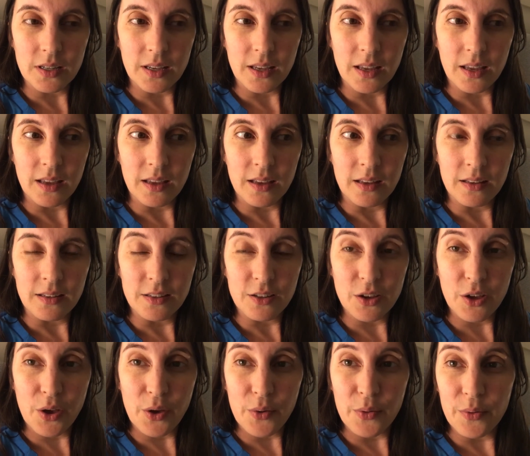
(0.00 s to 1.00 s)
And,
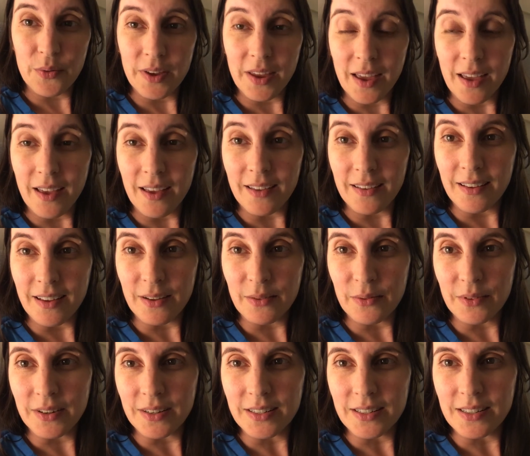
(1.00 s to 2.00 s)
oh yeah, I
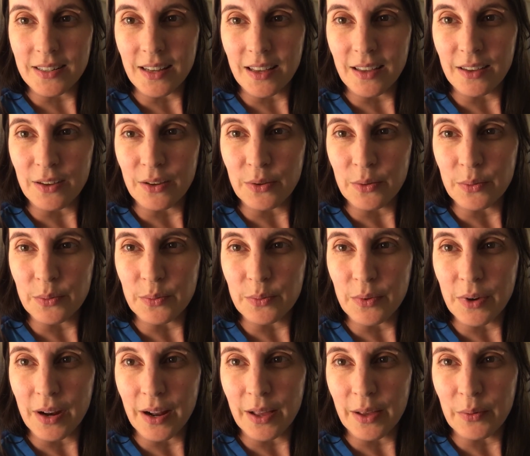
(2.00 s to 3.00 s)
wanted to tell you
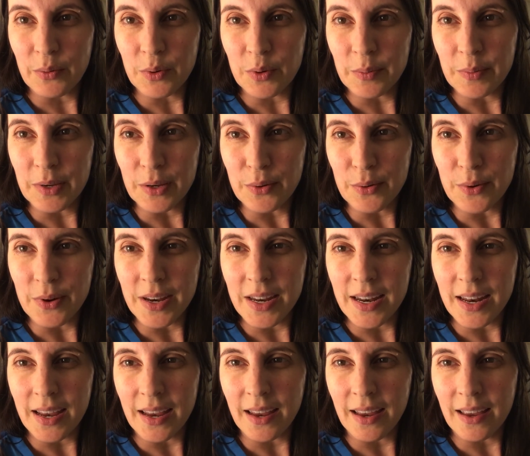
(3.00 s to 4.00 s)
what I will be
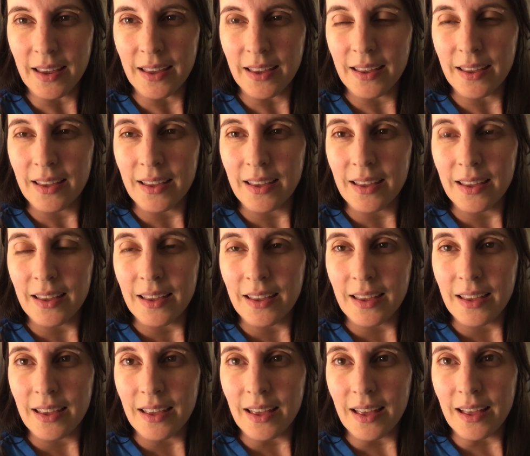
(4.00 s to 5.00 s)
reading
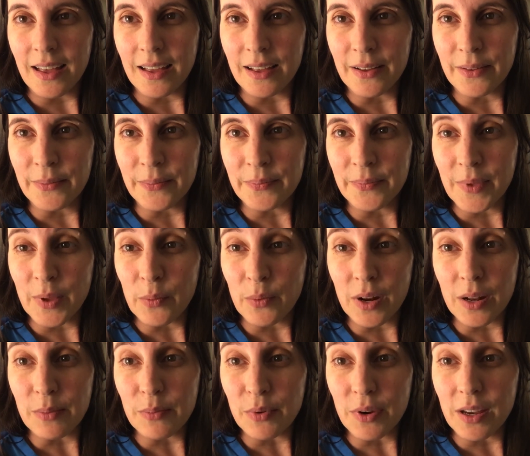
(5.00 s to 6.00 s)
and
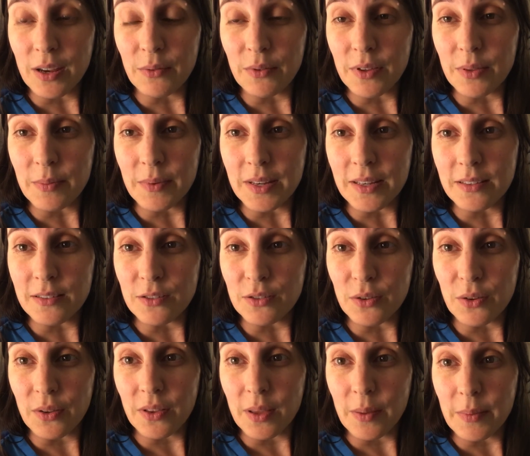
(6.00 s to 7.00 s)
what I'm bringing with me.
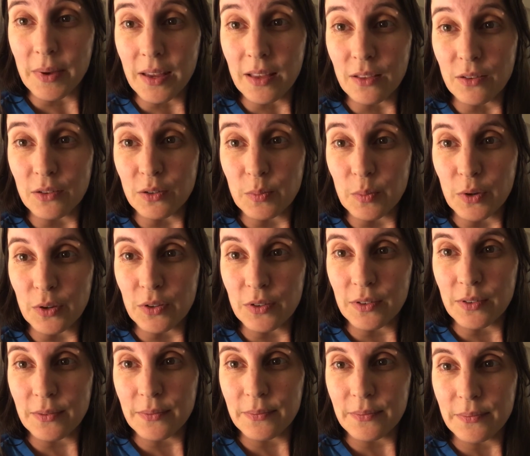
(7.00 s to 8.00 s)
So let me get those
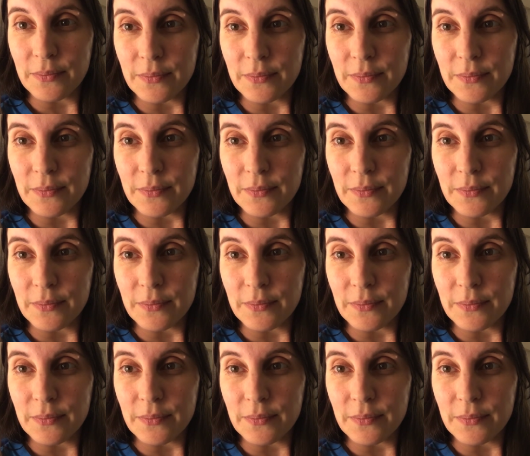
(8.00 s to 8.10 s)
books.